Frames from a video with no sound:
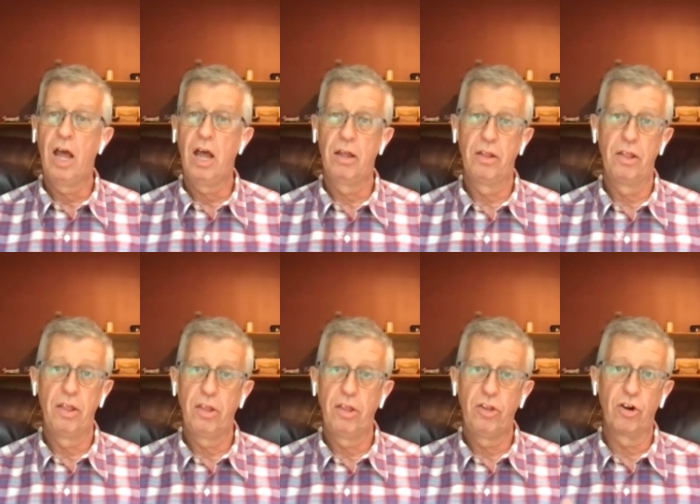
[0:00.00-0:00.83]

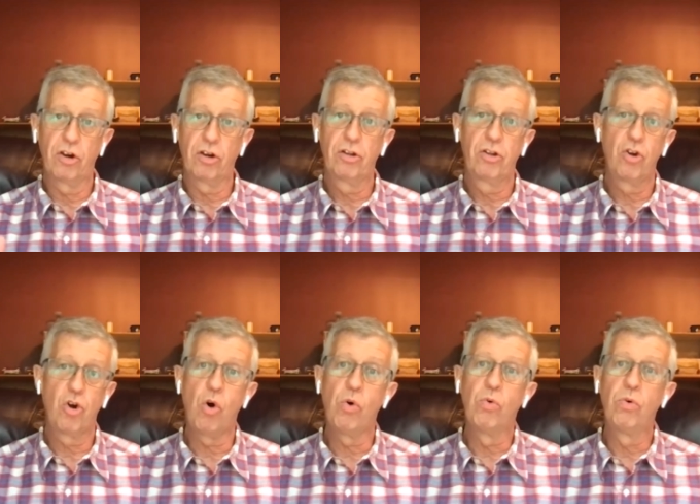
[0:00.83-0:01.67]
uh, your
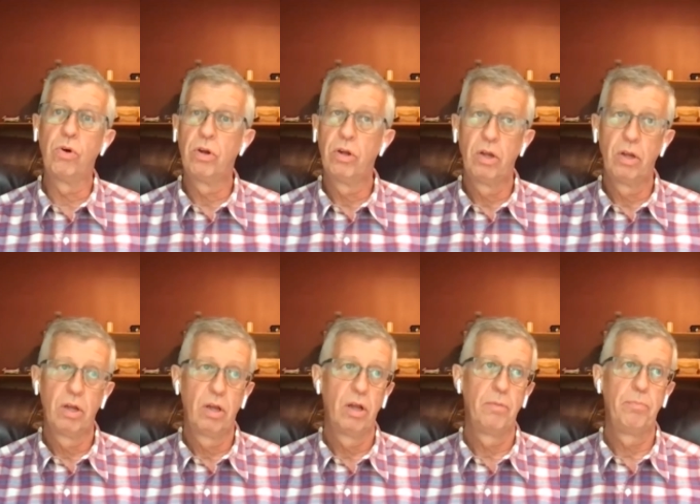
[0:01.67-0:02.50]

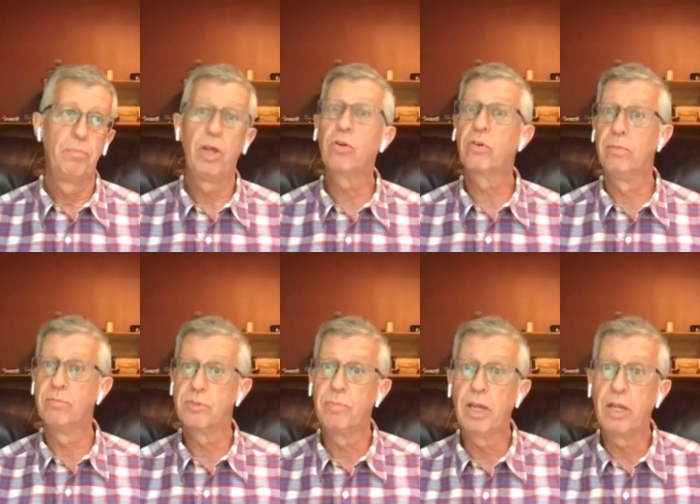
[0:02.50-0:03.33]

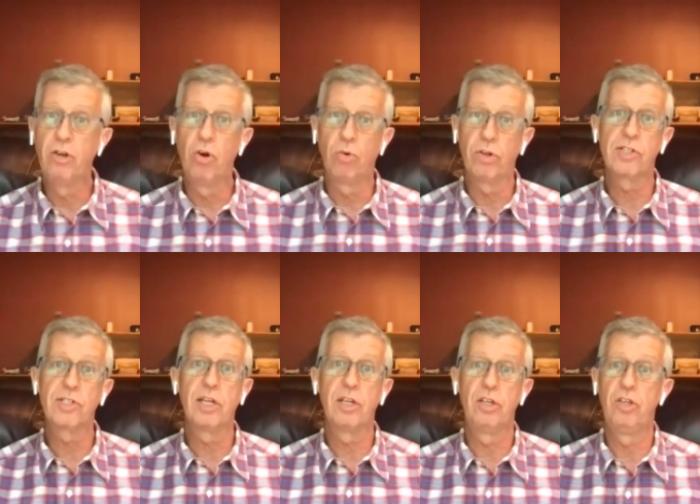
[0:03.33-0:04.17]
co-pilgrims might
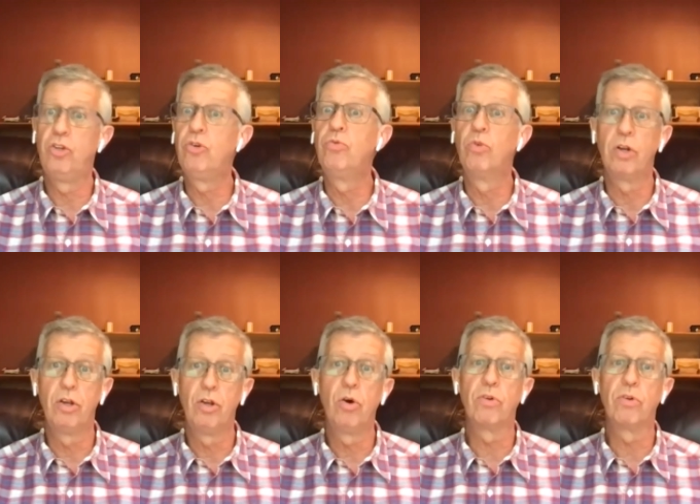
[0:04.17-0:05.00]
notice that mm. you
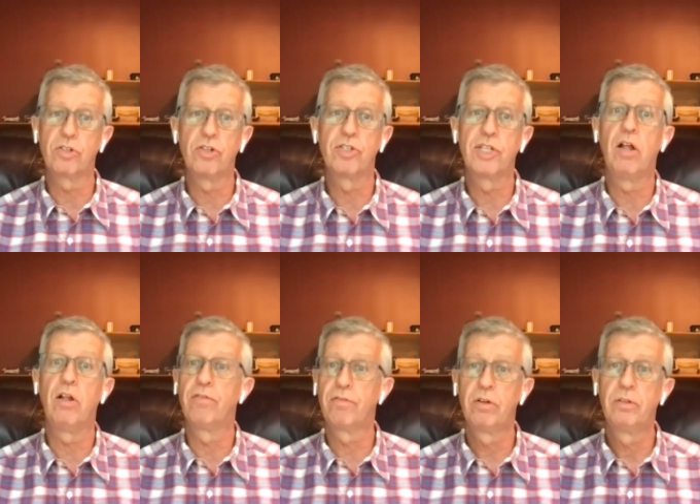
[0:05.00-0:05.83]
wouldn't notice
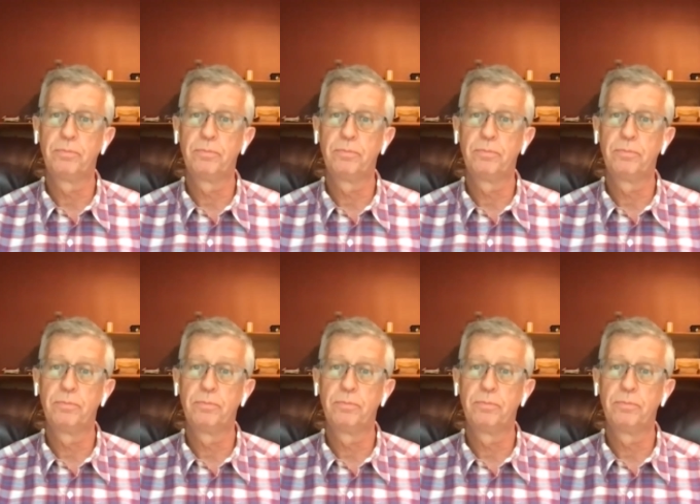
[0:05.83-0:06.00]
yourself.